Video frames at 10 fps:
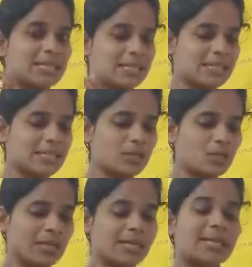Third
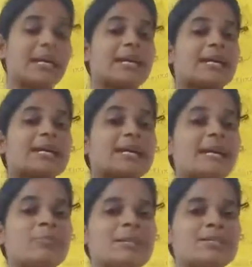one,
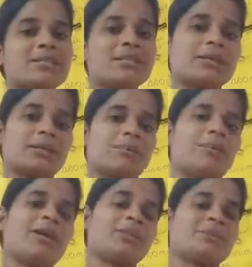climatic
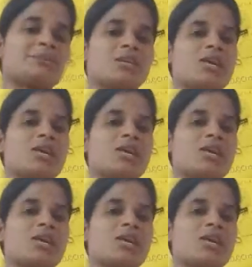maps.